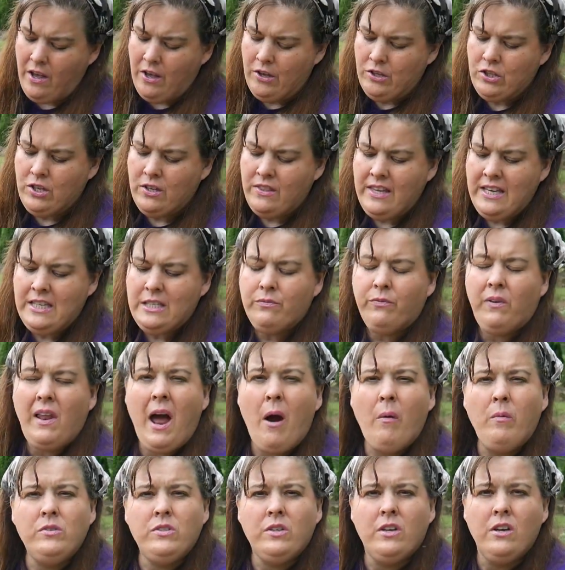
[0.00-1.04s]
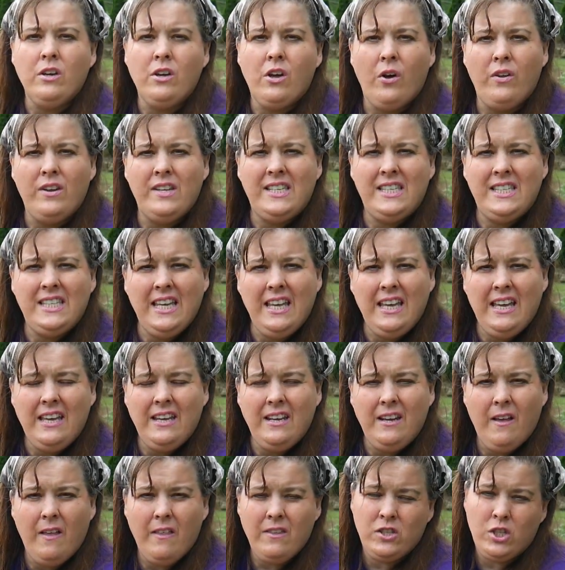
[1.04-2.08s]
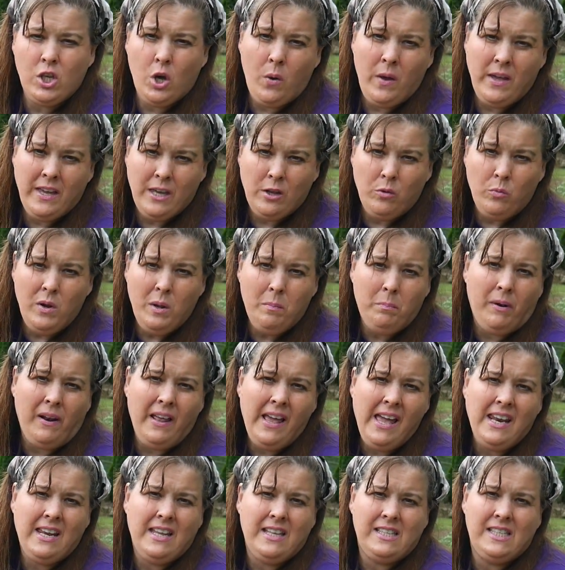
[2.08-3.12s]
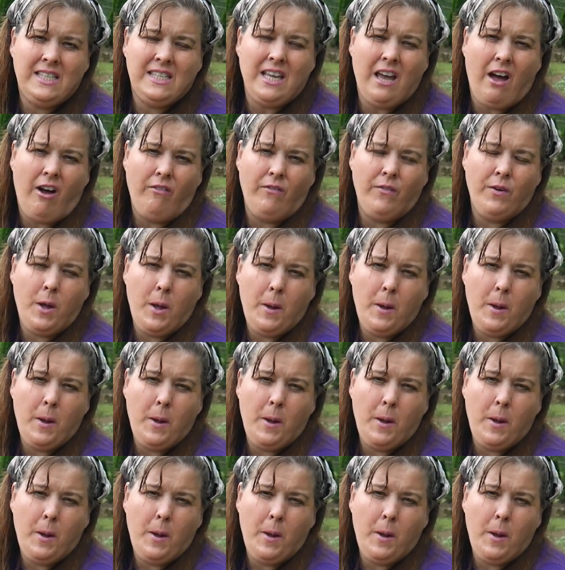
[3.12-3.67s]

so these flowers can go to seed so it can replant itself.